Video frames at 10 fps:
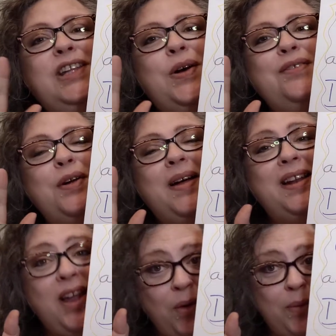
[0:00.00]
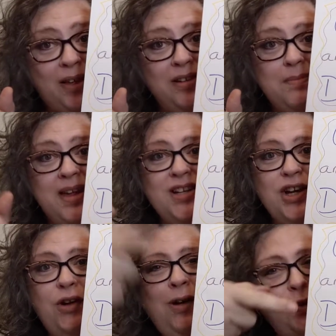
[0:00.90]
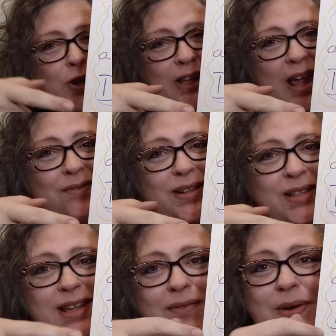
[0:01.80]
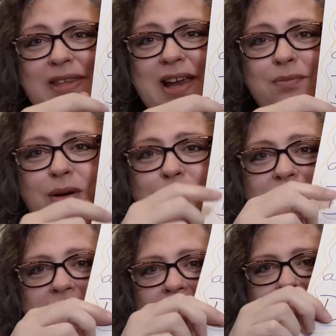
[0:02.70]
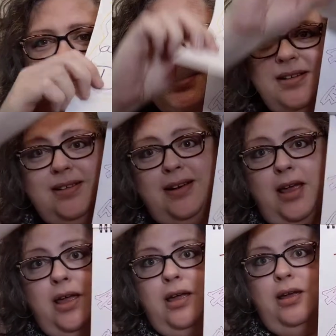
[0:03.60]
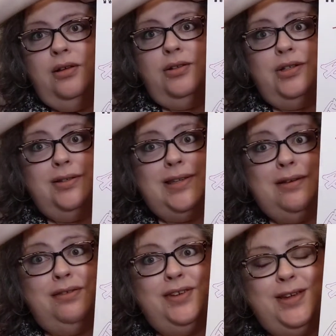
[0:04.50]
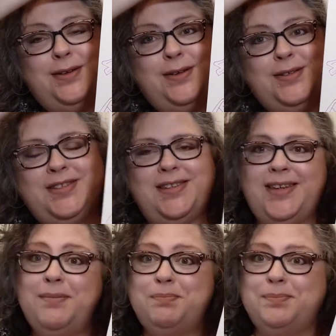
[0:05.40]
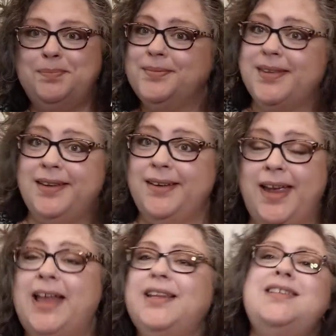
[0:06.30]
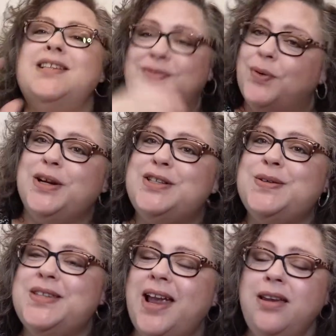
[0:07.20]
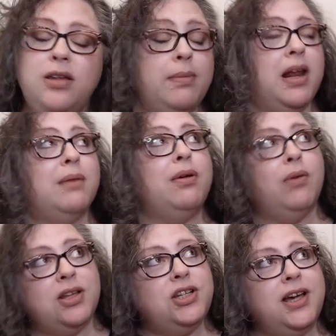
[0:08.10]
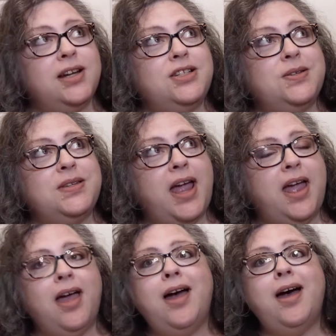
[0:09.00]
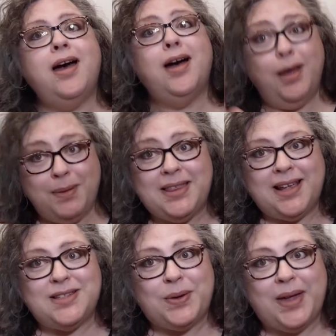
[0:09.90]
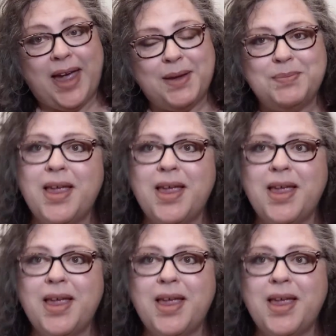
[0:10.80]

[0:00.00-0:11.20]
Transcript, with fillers: Hello everyone, welcome in to Crochet Life and Stuff with Debra Presents Tuesday Reviews. Yep, at least it's for a Tuesday. You may not be watching on a Tuesday, but that's okay.